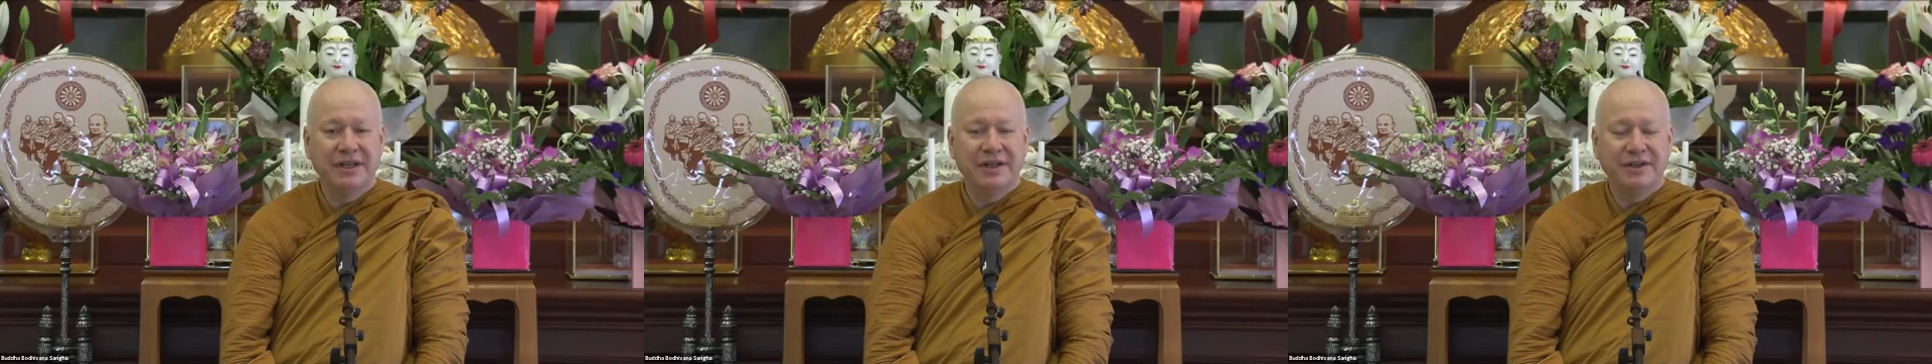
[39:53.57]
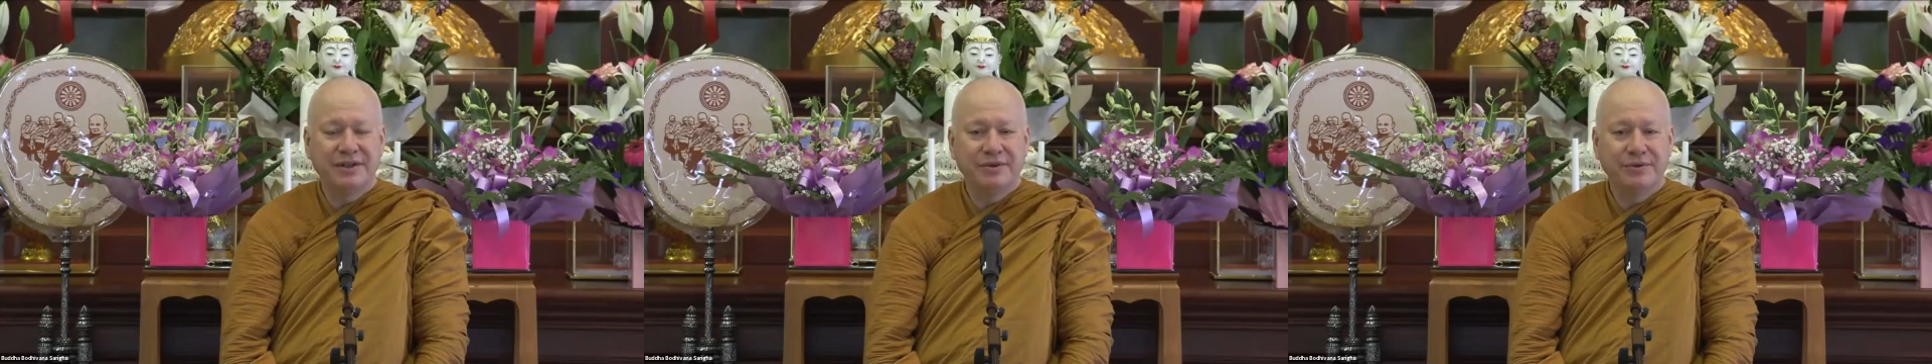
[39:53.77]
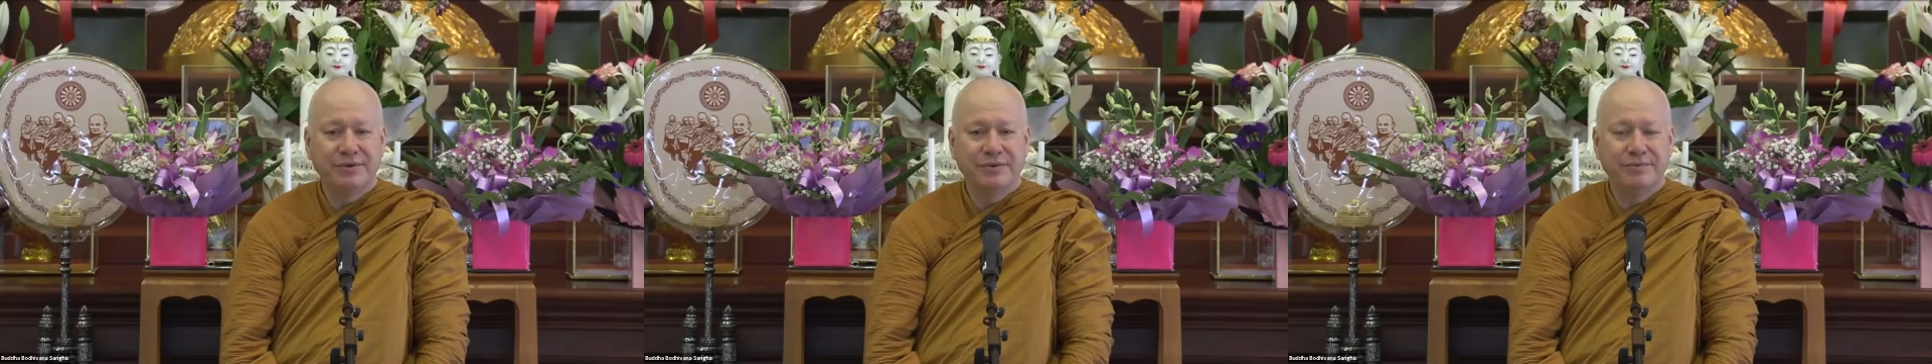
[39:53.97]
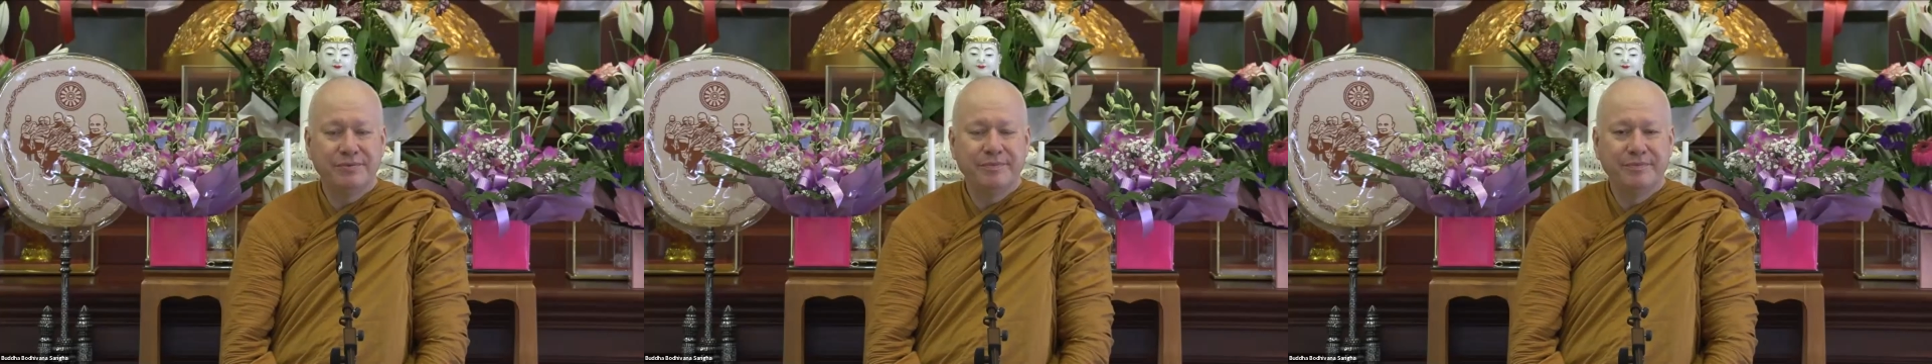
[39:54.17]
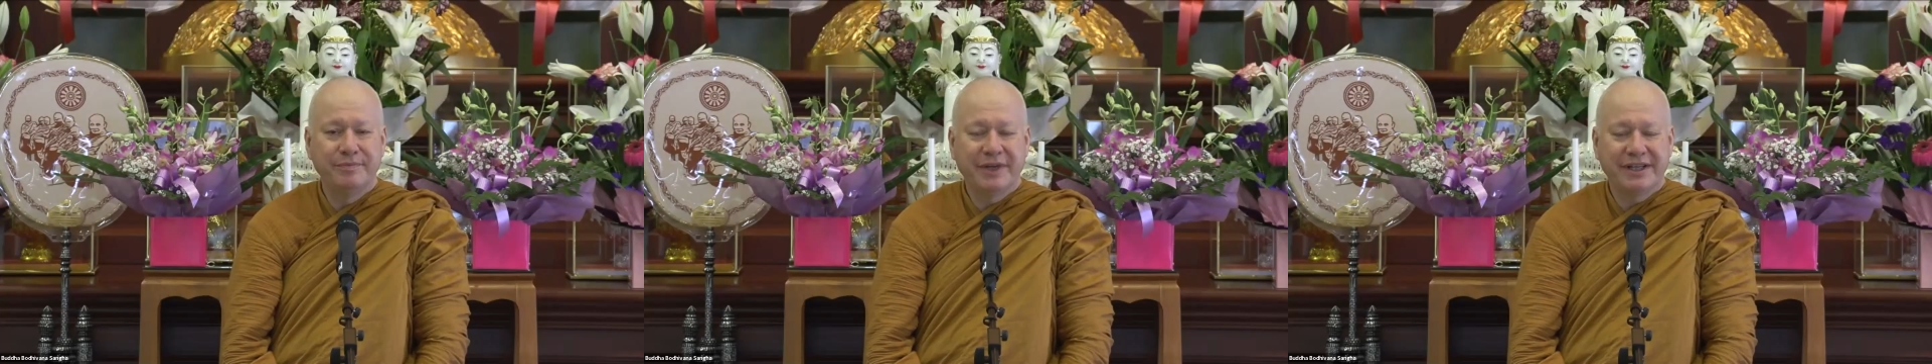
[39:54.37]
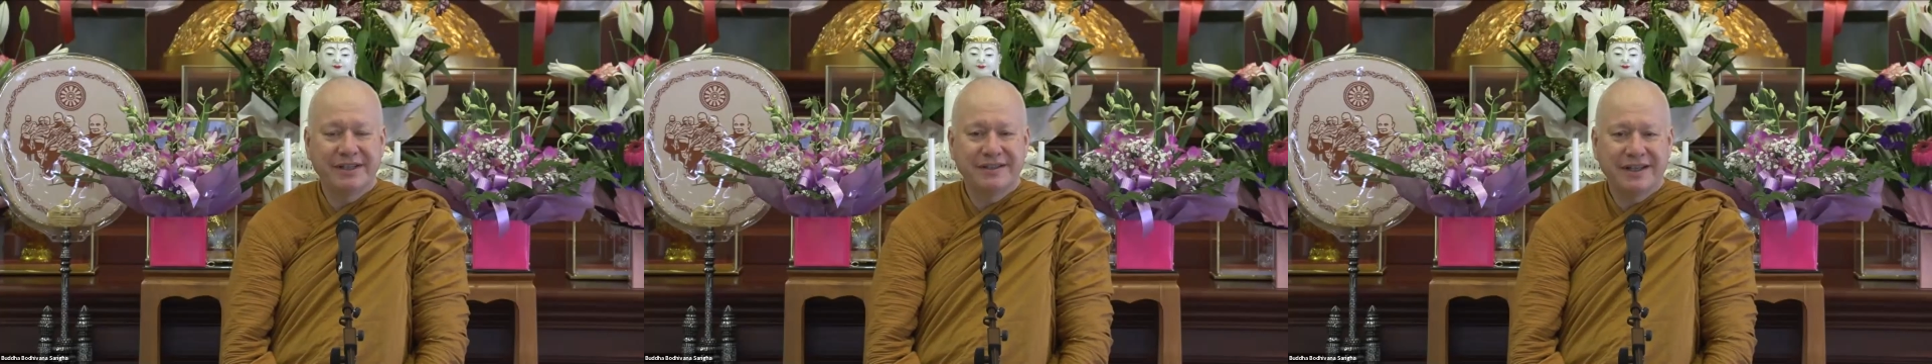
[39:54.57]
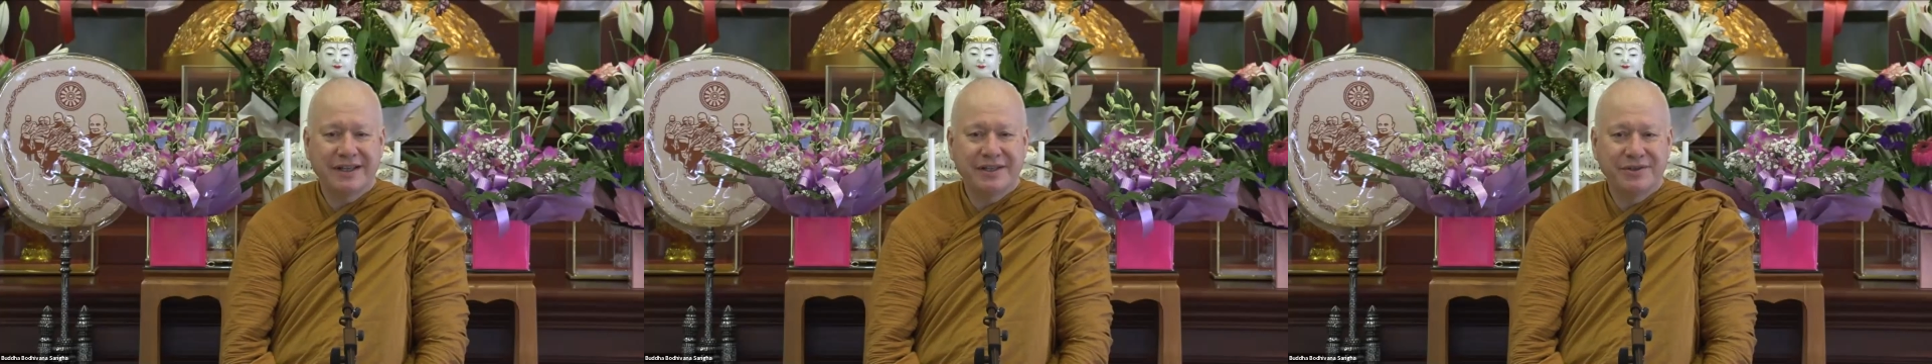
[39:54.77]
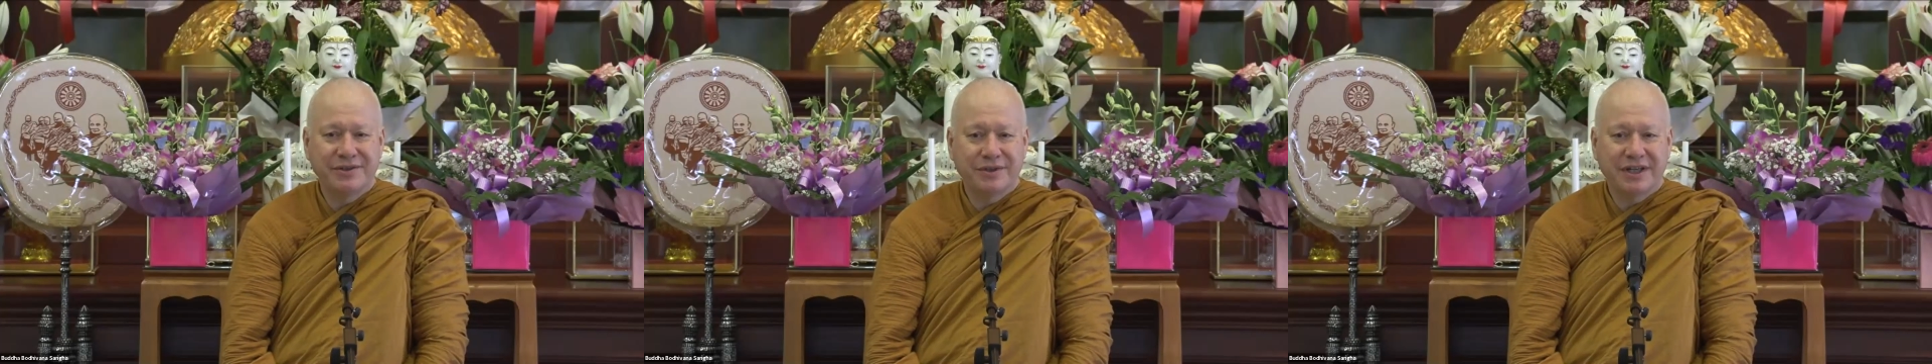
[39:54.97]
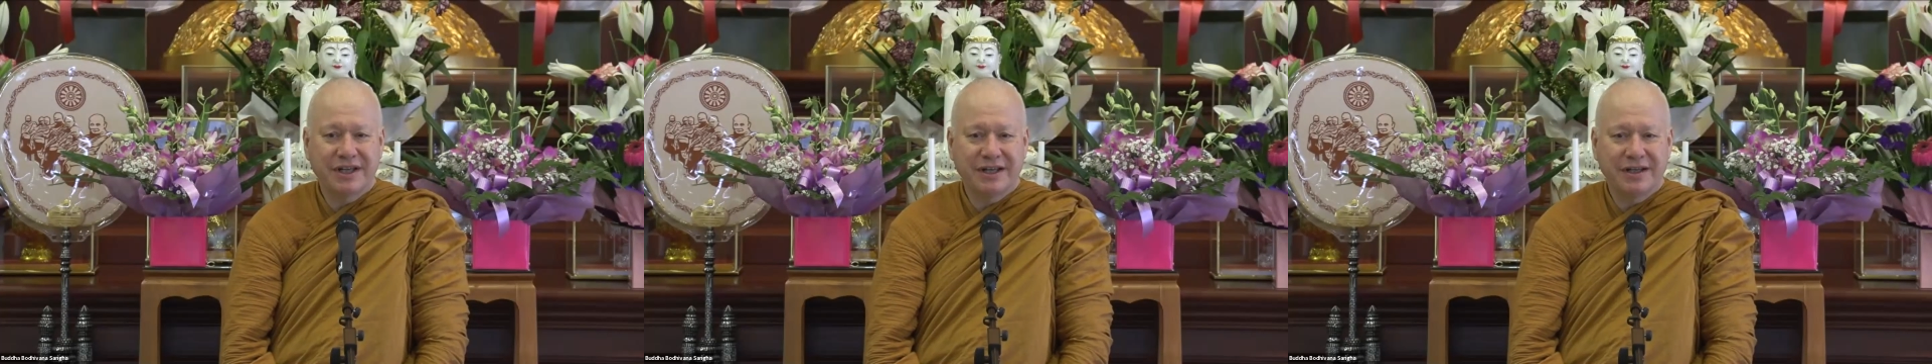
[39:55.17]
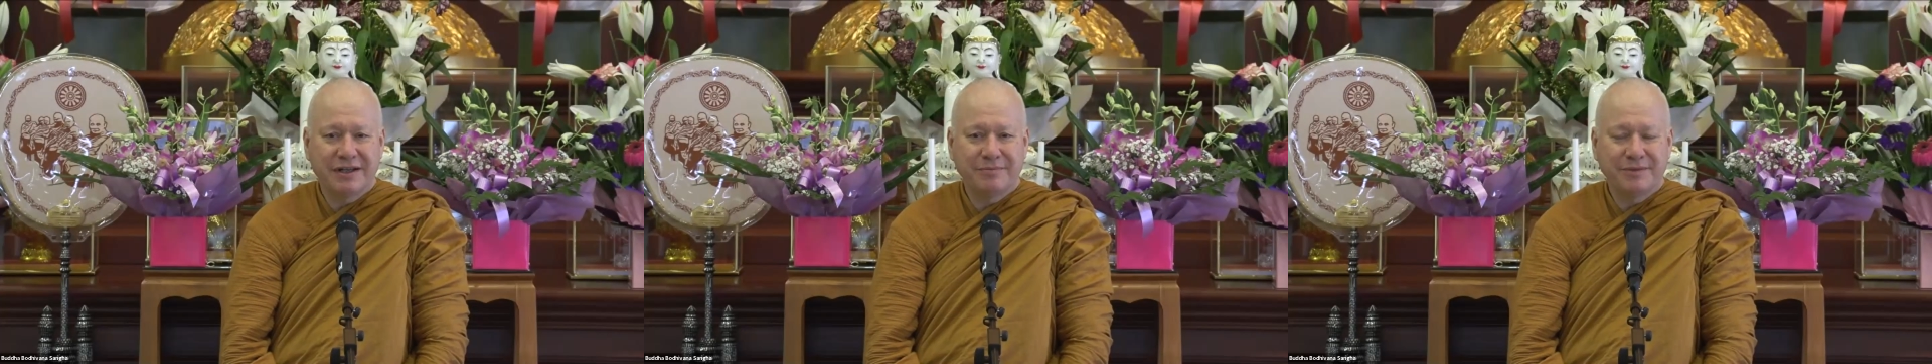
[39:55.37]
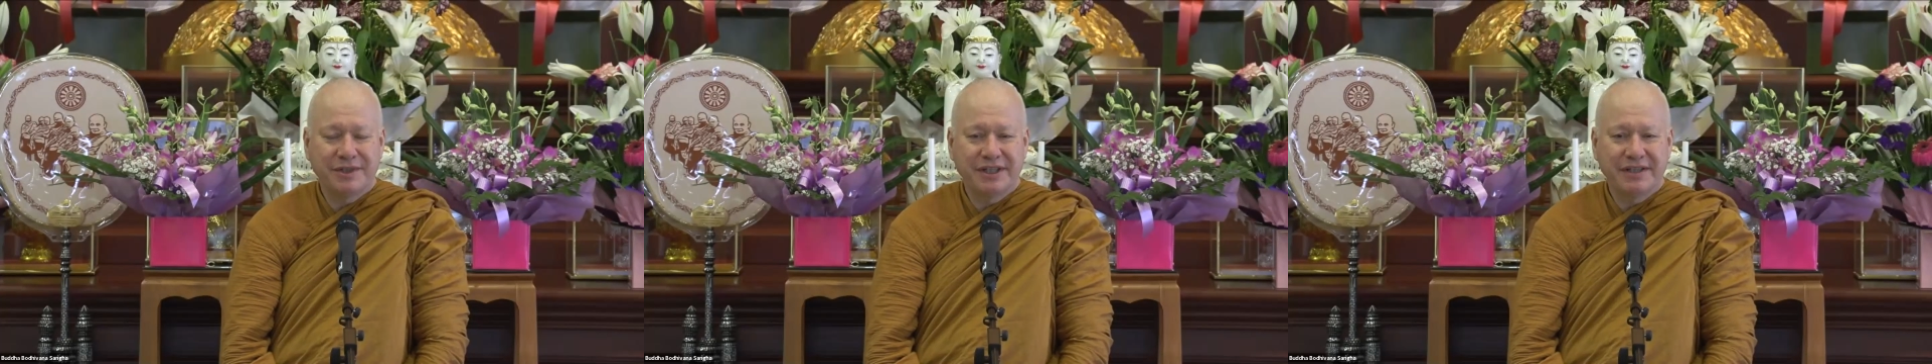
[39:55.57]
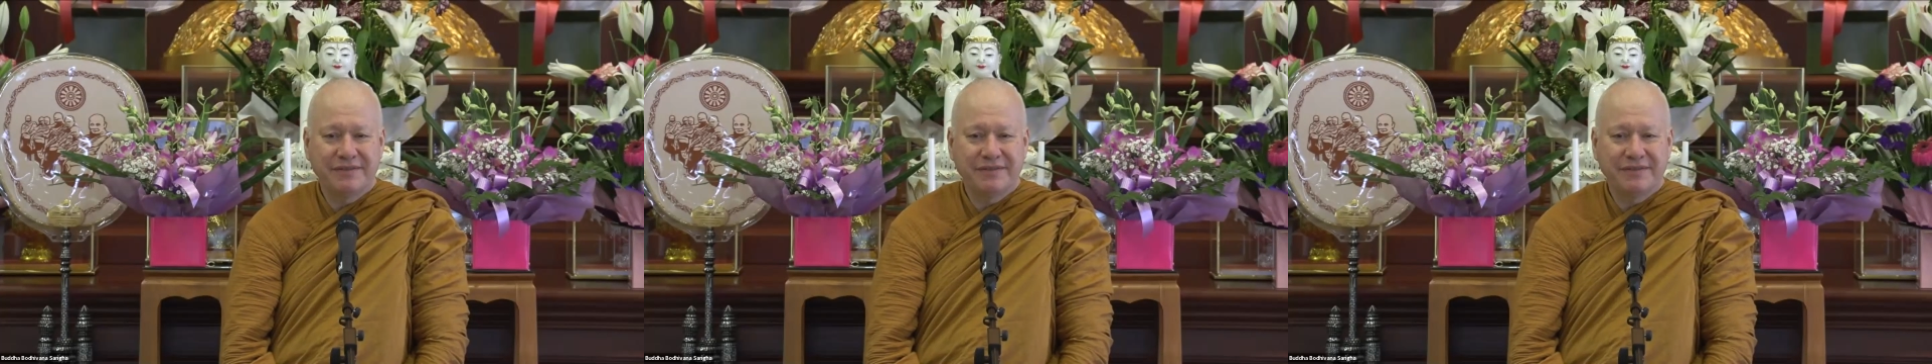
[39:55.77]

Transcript: you maintain your calm and